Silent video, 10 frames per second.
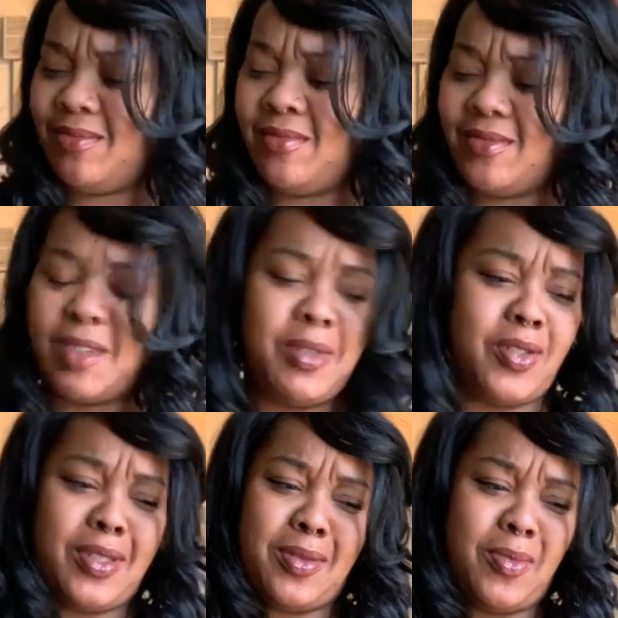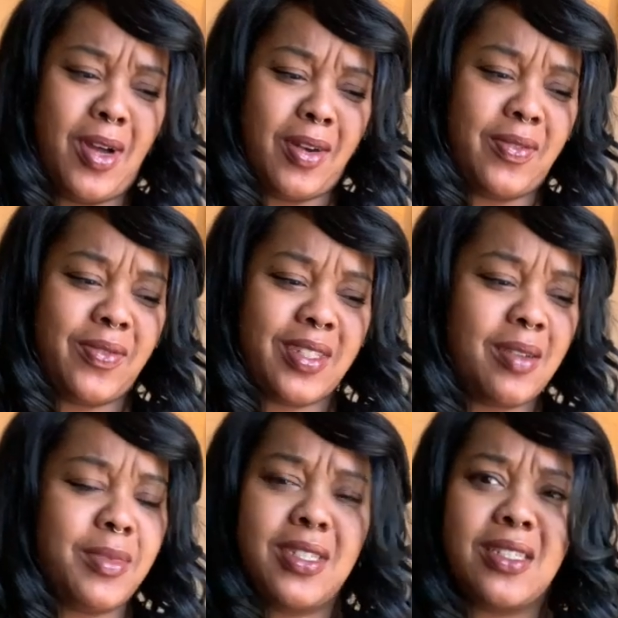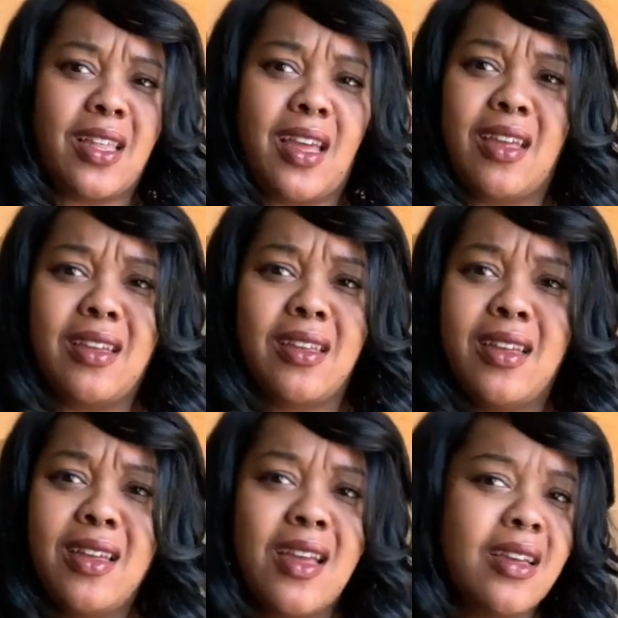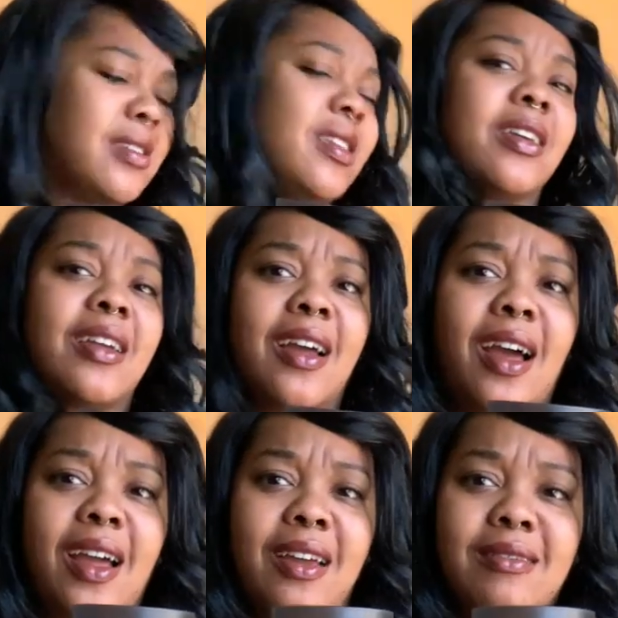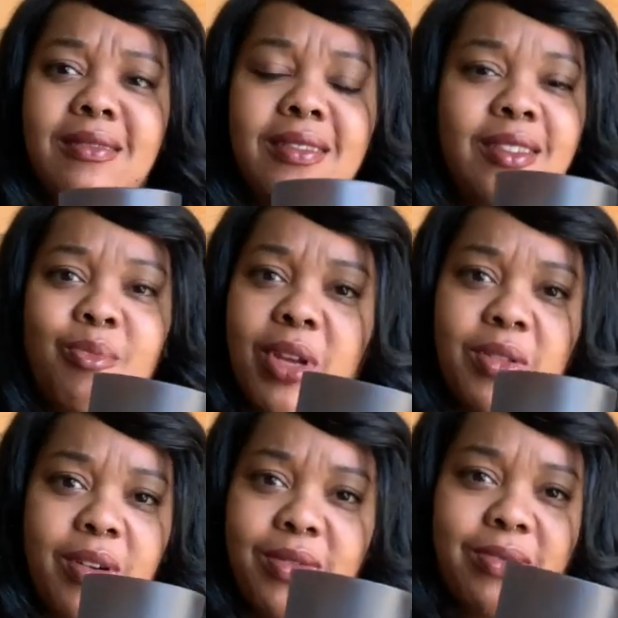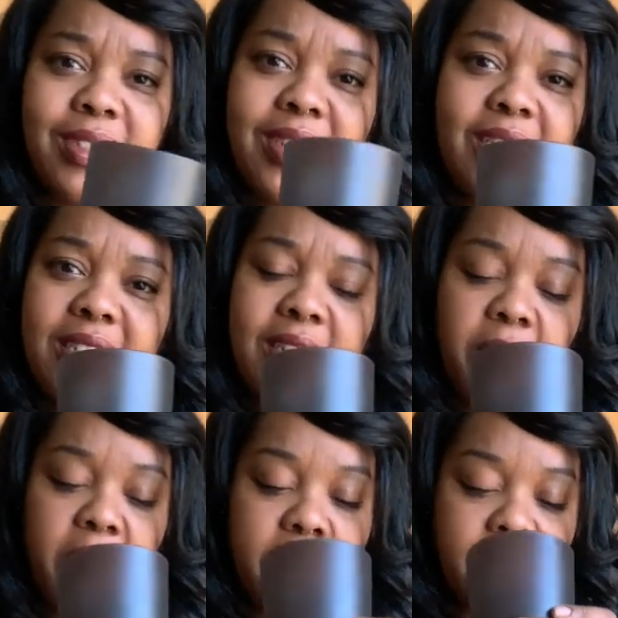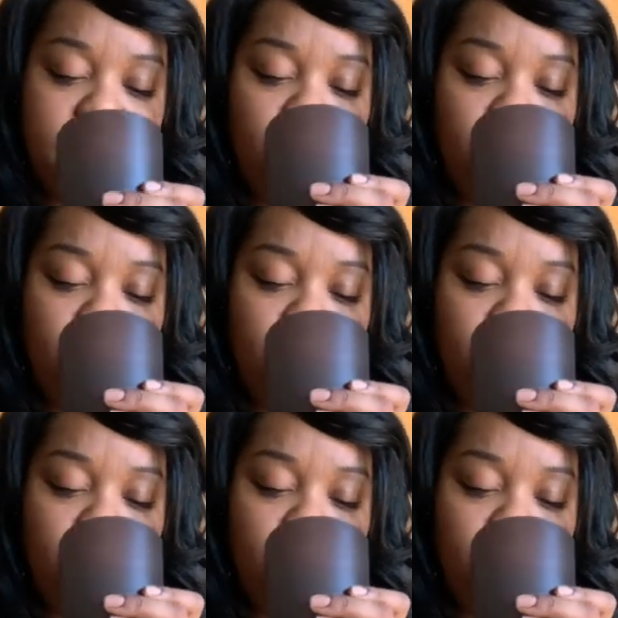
Let me drink some water. For some reason, like, like a, uh, I, my throat, I just sound crazy.